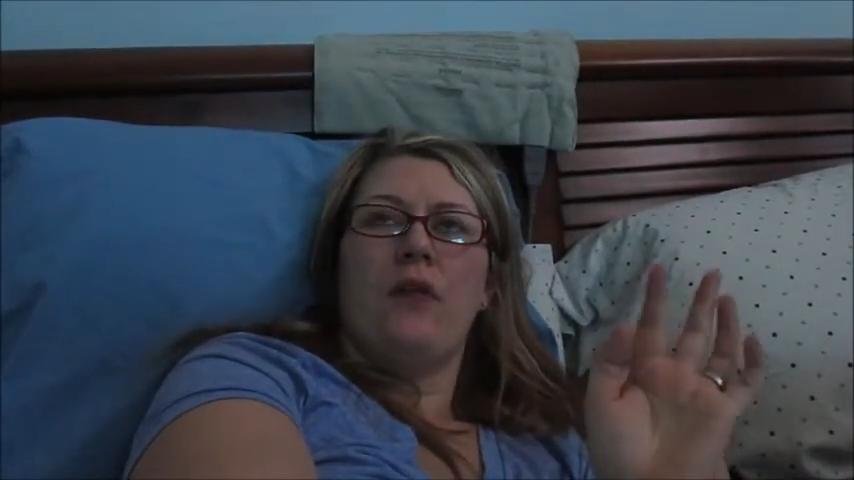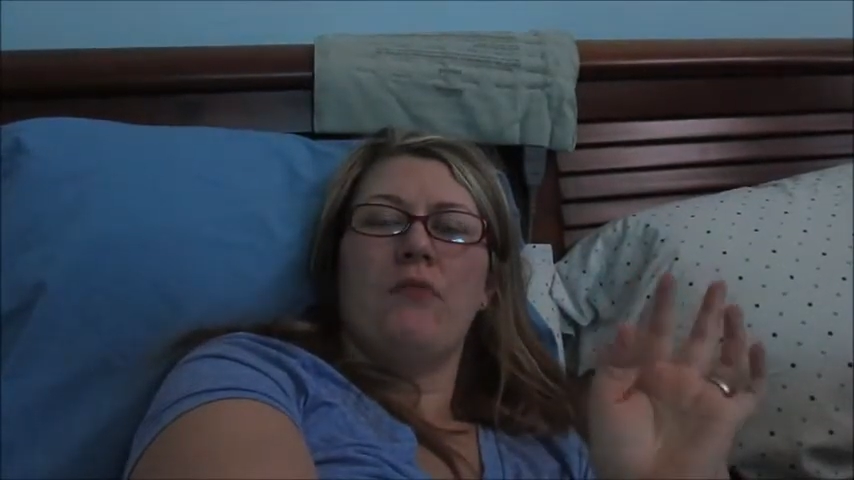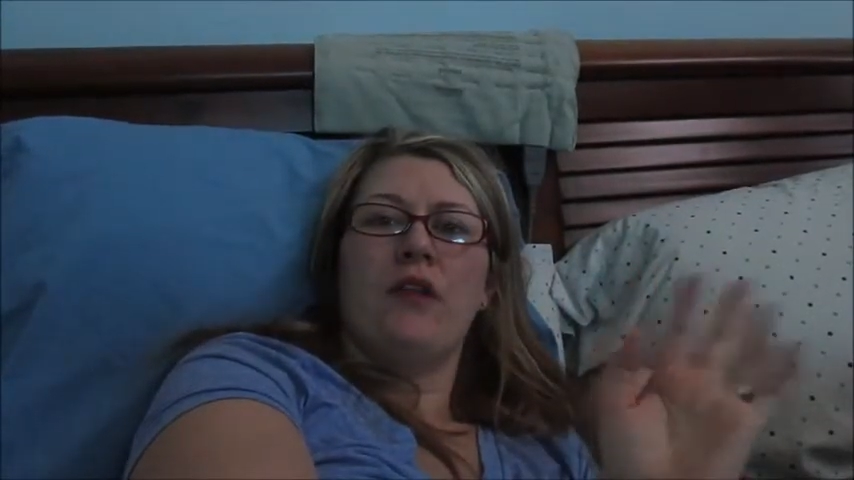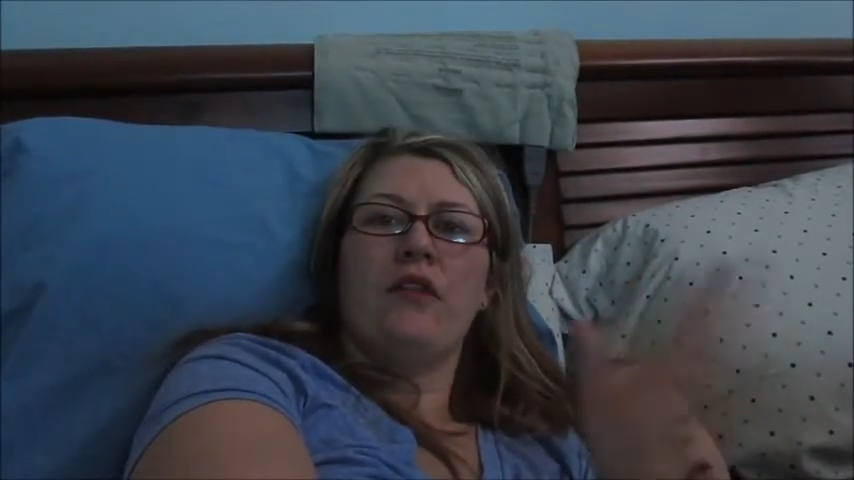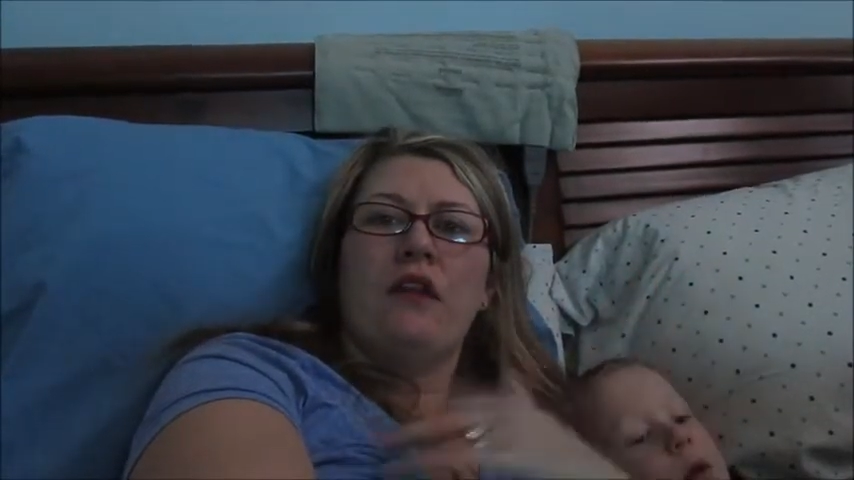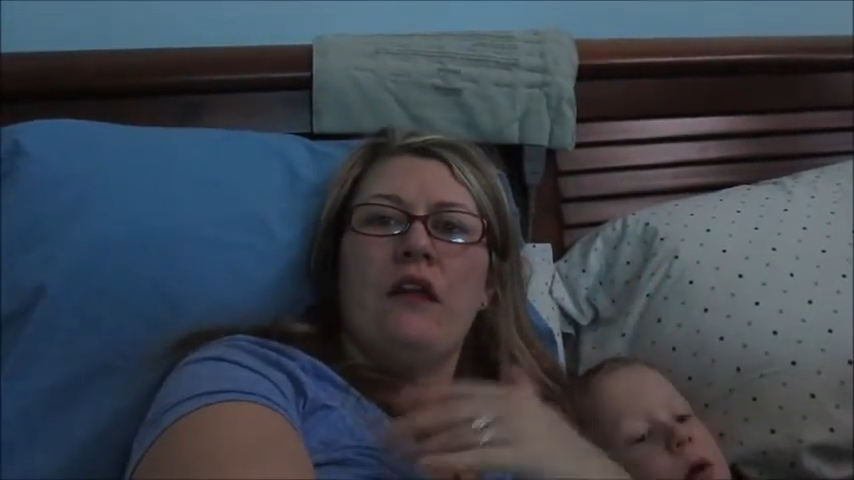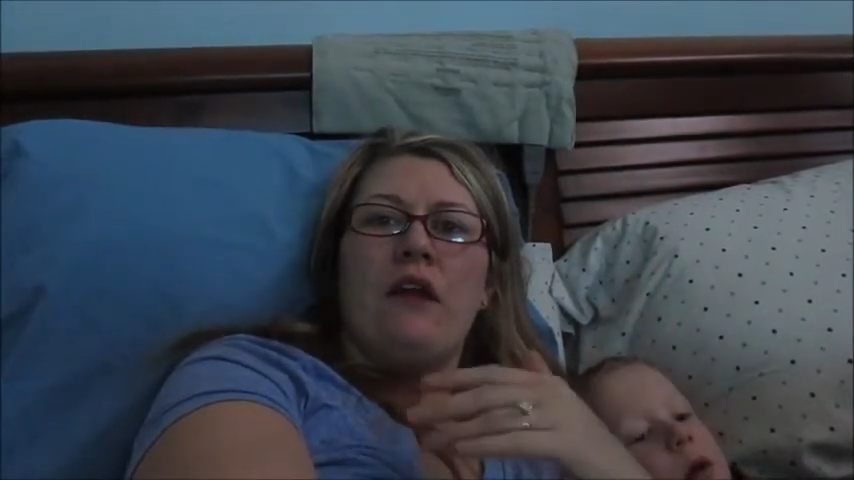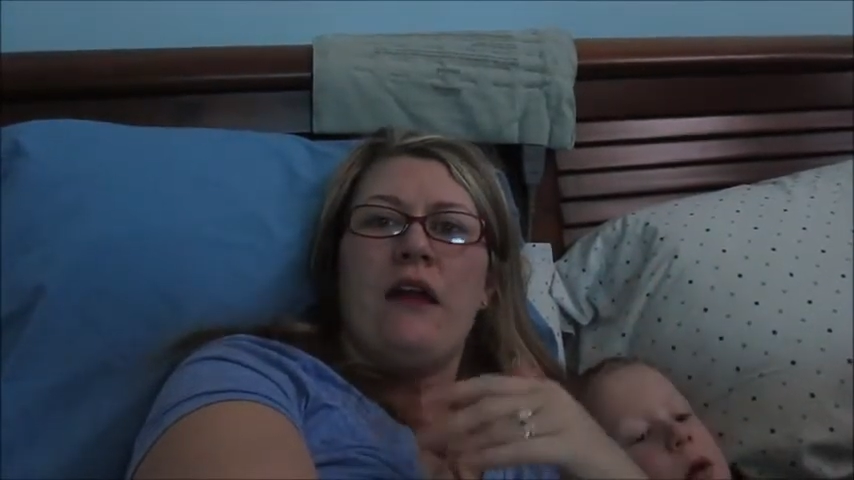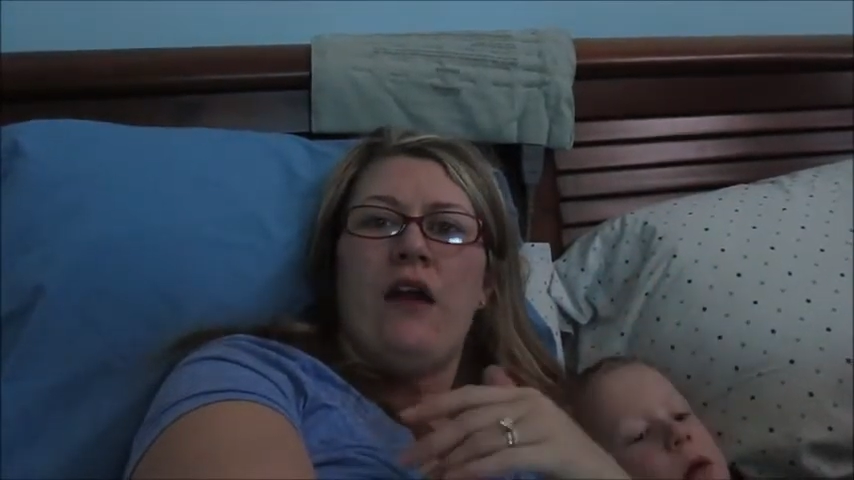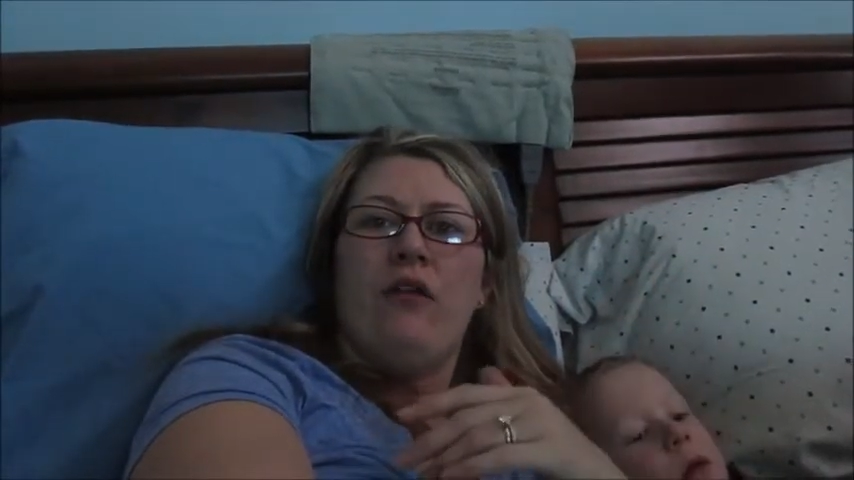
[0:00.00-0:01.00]
monthly
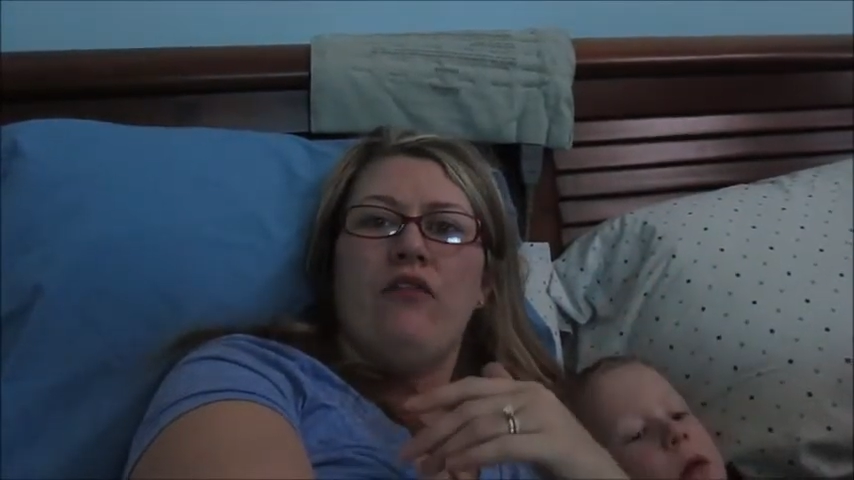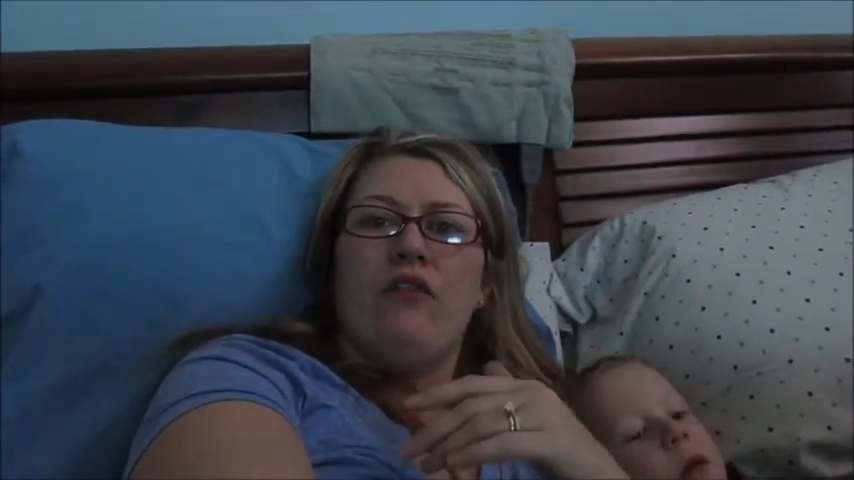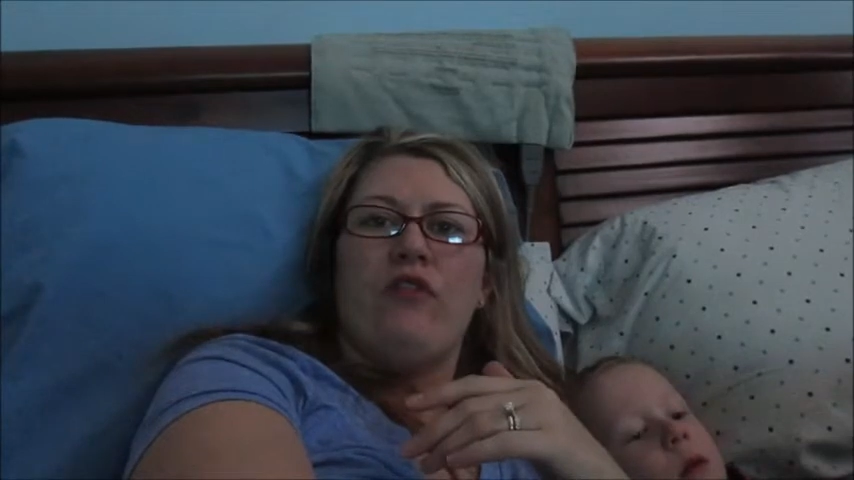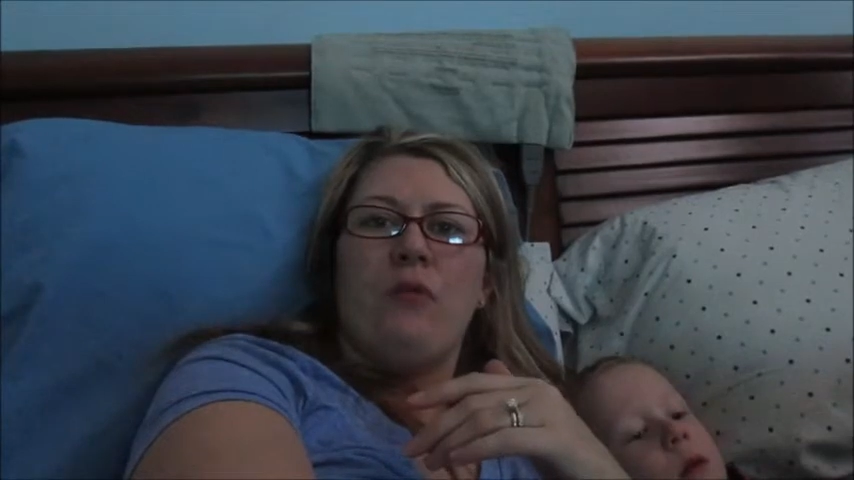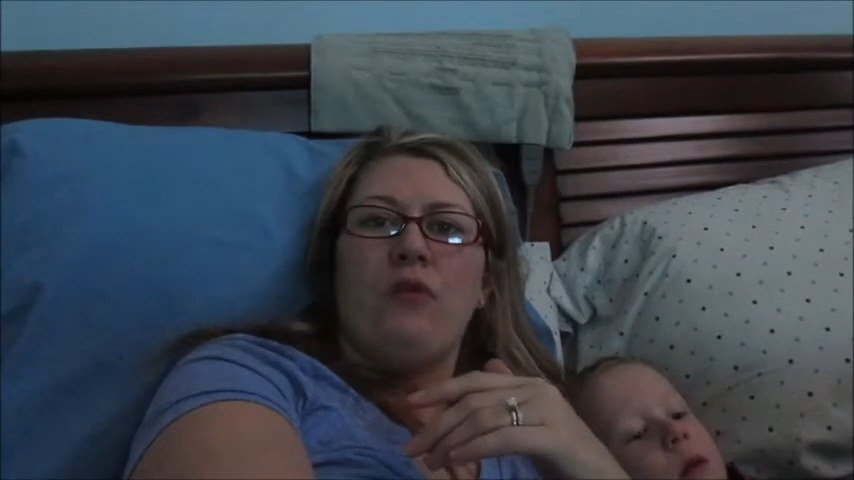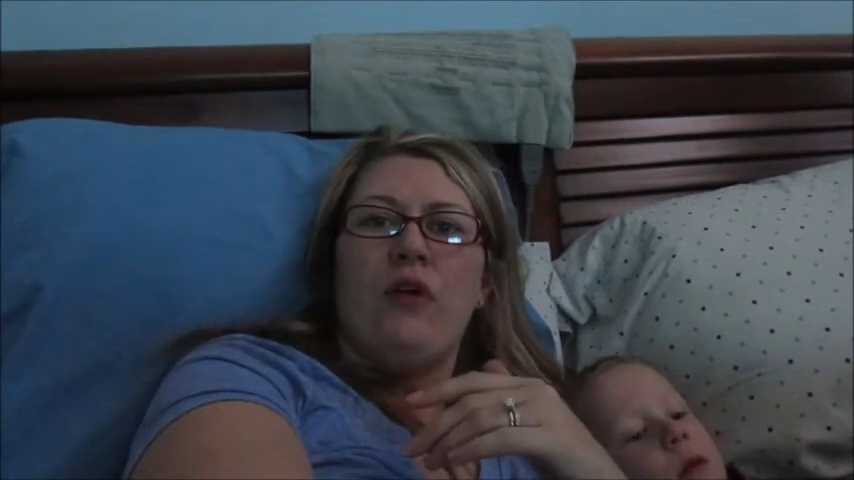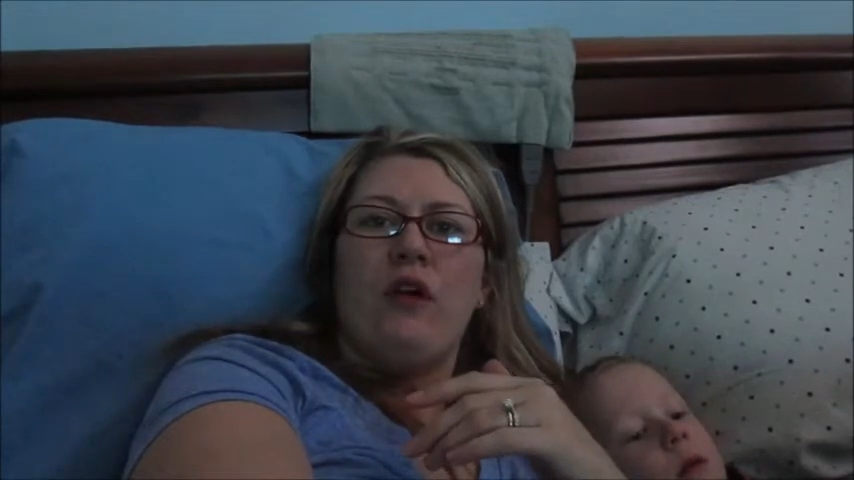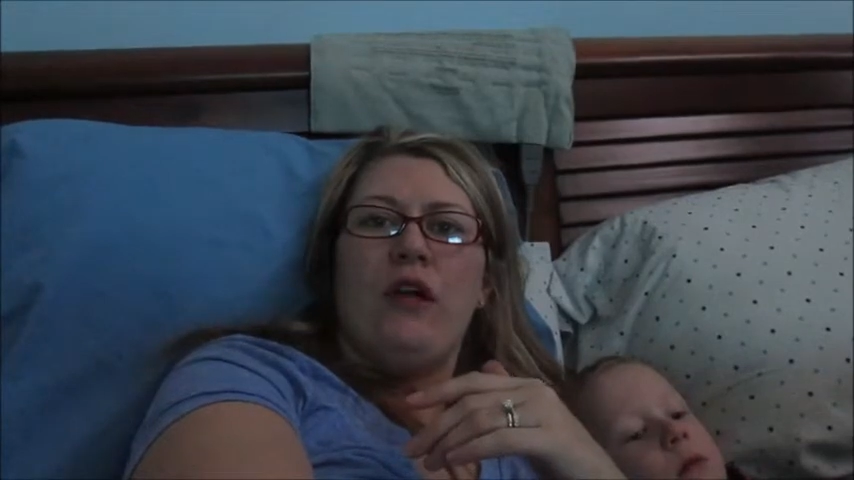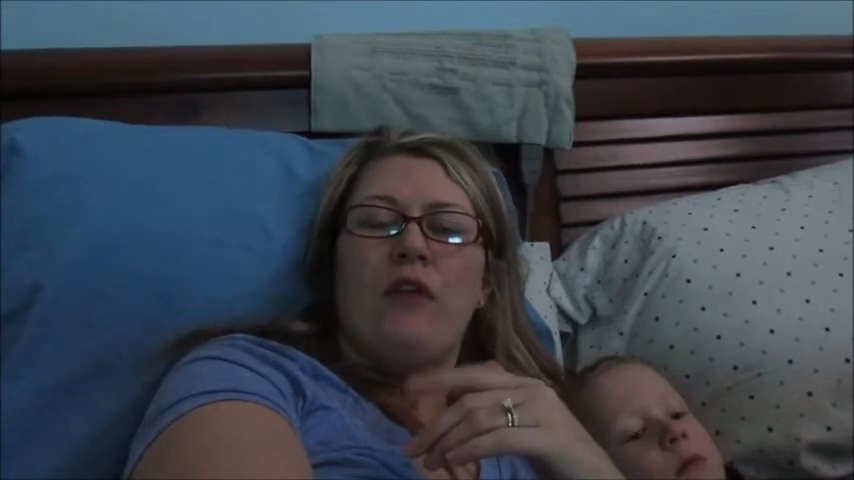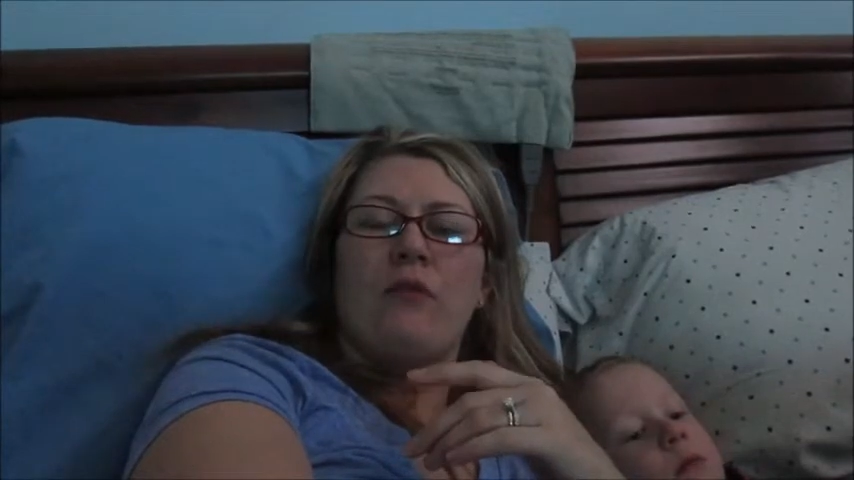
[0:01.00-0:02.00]
layout for
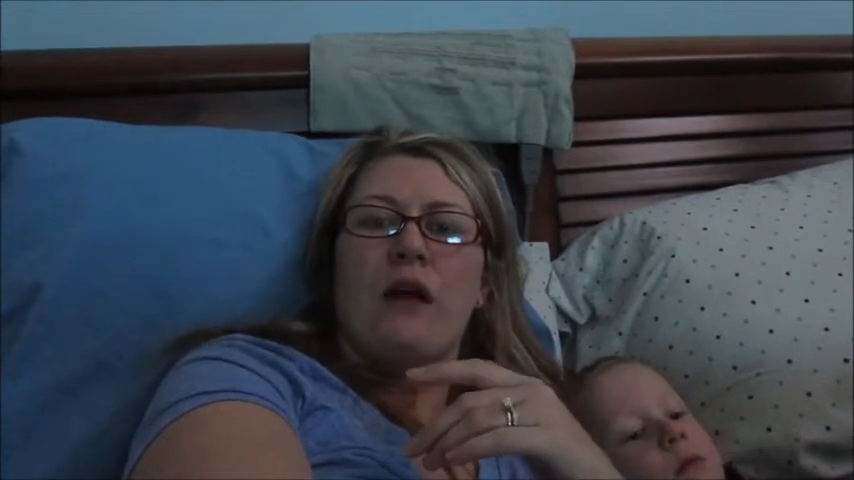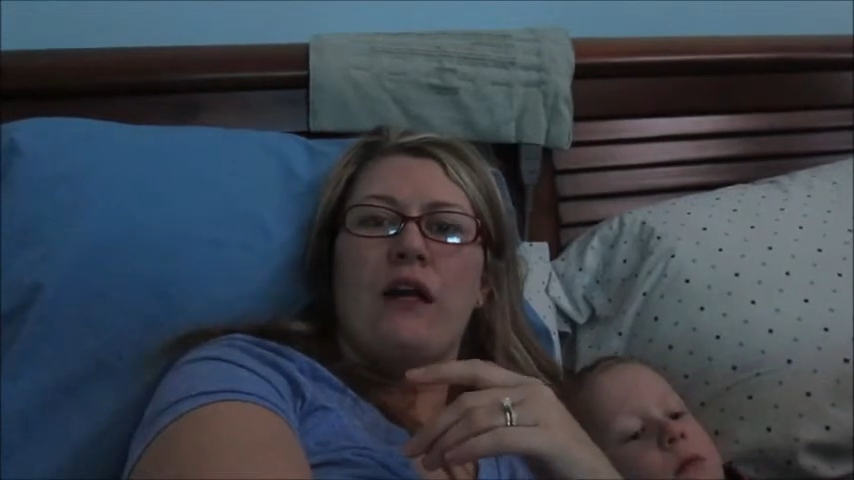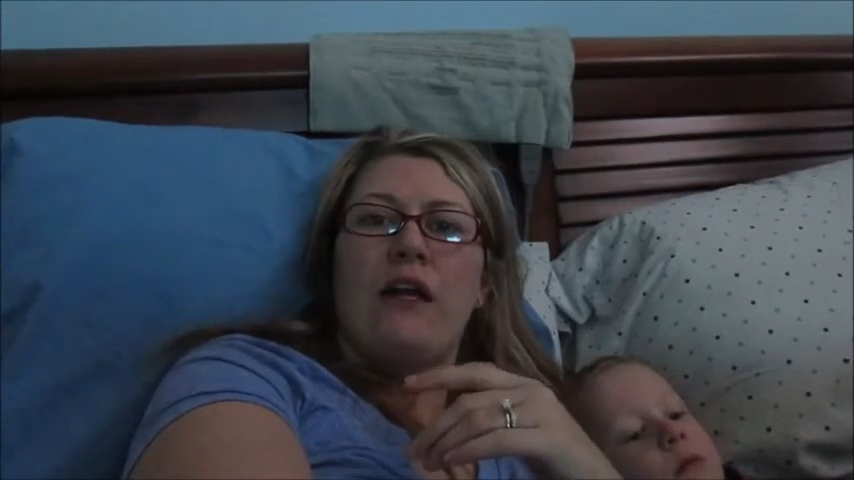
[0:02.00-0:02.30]
February in my